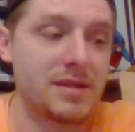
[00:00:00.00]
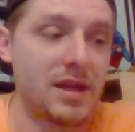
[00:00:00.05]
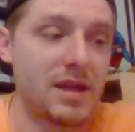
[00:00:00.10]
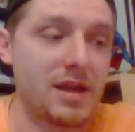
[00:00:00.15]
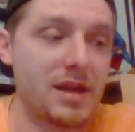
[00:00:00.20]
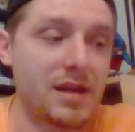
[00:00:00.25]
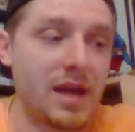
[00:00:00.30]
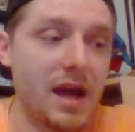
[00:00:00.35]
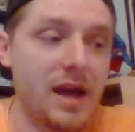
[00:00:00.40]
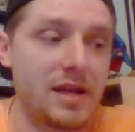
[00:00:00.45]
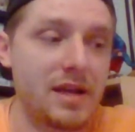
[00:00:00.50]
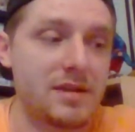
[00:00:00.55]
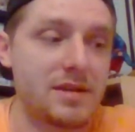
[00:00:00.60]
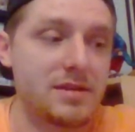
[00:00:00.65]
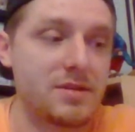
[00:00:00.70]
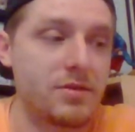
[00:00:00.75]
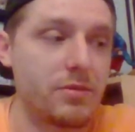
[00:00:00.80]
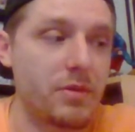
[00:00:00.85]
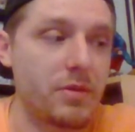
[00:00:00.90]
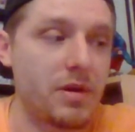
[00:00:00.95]
set of
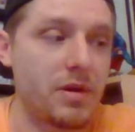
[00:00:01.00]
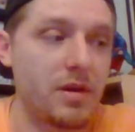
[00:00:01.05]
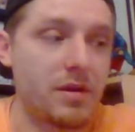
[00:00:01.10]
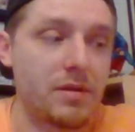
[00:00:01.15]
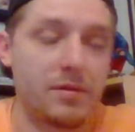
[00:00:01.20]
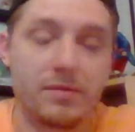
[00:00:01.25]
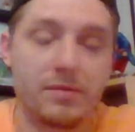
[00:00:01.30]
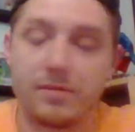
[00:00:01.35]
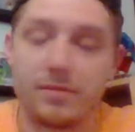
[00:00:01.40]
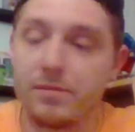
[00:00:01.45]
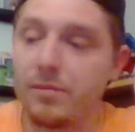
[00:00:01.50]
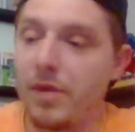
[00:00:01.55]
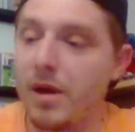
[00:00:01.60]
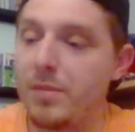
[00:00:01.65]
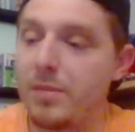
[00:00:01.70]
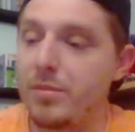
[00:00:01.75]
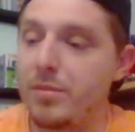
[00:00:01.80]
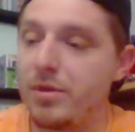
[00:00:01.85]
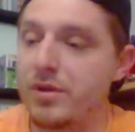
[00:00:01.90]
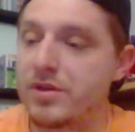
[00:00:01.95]
guys to
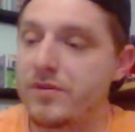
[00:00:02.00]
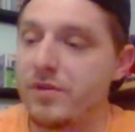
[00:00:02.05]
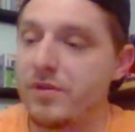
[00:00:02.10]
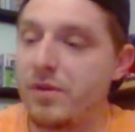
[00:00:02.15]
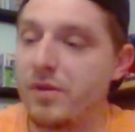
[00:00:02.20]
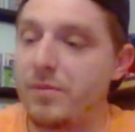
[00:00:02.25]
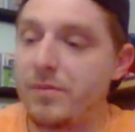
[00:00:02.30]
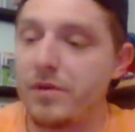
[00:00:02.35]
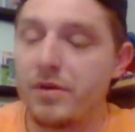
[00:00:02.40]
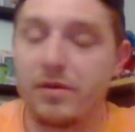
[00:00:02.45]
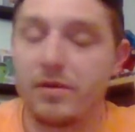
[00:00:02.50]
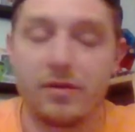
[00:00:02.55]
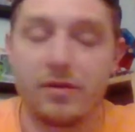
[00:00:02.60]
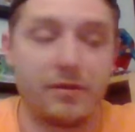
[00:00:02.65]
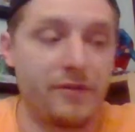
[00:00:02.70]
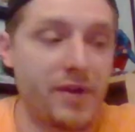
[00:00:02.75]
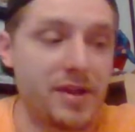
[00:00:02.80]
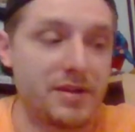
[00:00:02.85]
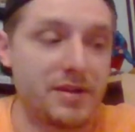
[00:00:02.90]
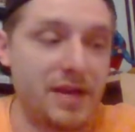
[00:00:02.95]
buy books from.
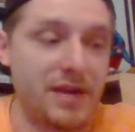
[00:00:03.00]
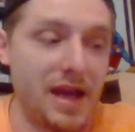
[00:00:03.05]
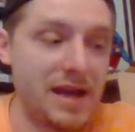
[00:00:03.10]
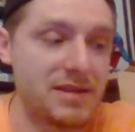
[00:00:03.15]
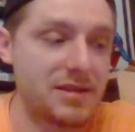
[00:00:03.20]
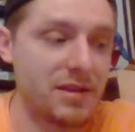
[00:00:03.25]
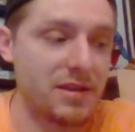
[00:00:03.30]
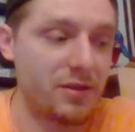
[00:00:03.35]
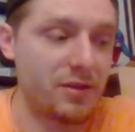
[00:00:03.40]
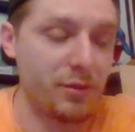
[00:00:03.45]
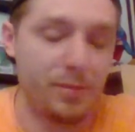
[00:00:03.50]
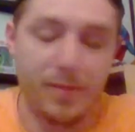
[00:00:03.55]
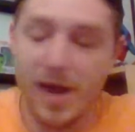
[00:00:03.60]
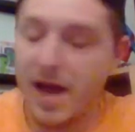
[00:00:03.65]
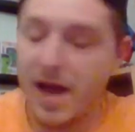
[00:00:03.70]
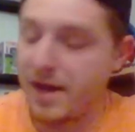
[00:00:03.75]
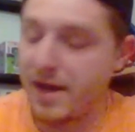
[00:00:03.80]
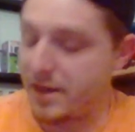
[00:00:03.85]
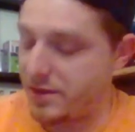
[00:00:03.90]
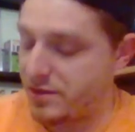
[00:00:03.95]
They're fantastic. They're
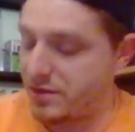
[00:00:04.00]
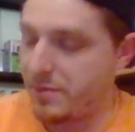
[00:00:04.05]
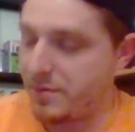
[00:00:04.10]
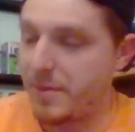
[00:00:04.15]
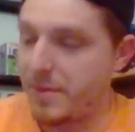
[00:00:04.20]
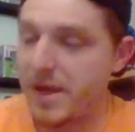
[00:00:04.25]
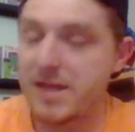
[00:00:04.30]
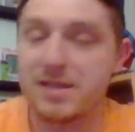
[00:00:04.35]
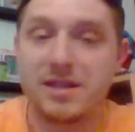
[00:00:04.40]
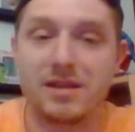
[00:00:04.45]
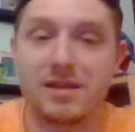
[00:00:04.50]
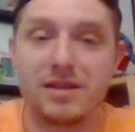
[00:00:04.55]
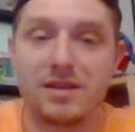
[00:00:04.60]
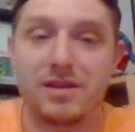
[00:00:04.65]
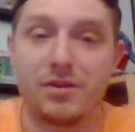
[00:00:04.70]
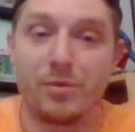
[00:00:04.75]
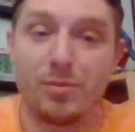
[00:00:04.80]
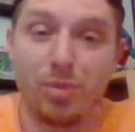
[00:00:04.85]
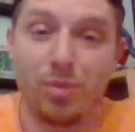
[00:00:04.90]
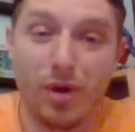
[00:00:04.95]
packaged
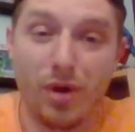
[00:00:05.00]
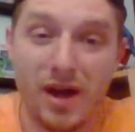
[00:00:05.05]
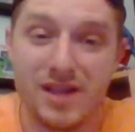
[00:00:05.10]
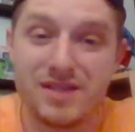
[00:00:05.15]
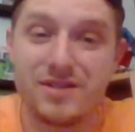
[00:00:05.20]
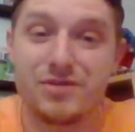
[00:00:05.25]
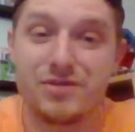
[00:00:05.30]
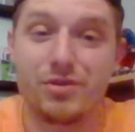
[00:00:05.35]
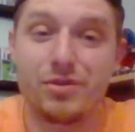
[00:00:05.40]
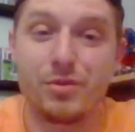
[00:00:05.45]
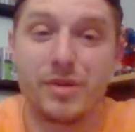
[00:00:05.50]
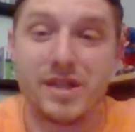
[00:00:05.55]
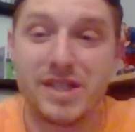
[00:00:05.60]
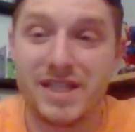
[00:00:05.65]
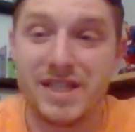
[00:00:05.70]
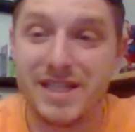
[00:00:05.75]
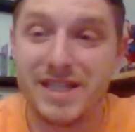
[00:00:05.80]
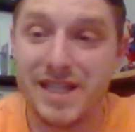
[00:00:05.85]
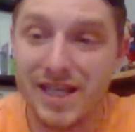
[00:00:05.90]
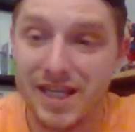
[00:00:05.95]
amazingly. Their prices are
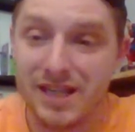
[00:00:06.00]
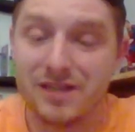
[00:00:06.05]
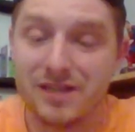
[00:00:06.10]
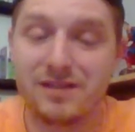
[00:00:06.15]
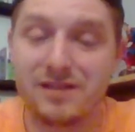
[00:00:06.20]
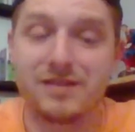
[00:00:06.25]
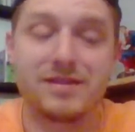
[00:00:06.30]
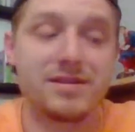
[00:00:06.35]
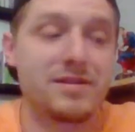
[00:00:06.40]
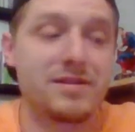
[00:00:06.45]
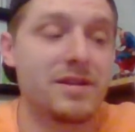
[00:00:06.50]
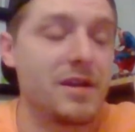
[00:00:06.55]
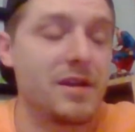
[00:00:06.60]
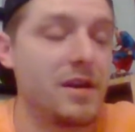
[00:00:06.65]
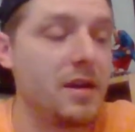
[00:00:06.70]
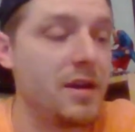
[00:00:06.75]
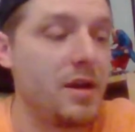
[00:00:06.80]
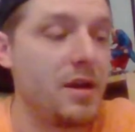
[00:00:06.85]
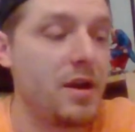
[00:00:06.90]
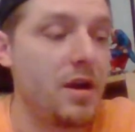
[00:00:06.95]
ridiculous.
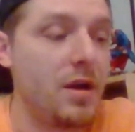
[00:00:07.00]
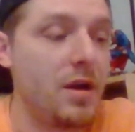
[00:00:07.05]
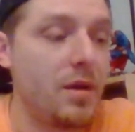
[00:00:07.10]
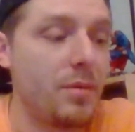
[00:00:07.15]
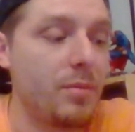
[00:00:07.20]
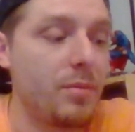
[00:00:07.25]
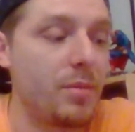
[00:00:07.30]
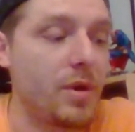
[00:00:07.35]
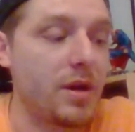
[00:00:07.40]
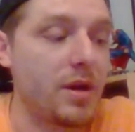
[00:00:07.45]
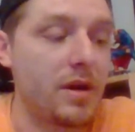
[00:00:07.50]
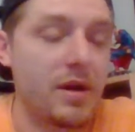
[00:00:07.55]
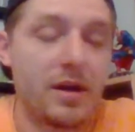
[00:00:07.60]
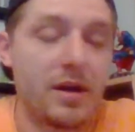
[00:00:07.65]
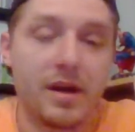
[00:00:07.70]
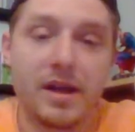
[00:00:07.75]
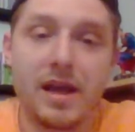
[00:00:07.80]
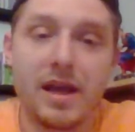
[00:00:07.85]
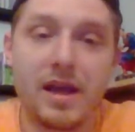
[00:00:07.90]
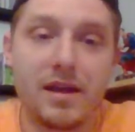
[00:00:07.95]
But
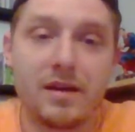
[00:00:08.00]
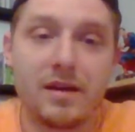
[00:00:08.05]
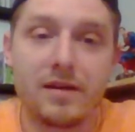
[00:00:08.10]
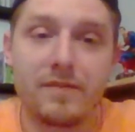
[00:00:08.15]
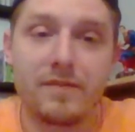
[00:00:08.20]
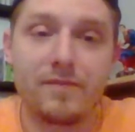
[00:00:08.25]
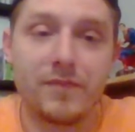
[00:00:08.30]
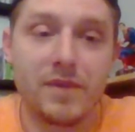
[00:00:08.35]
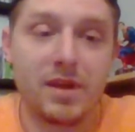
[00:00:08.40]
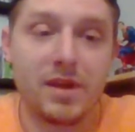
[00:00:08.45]
I can't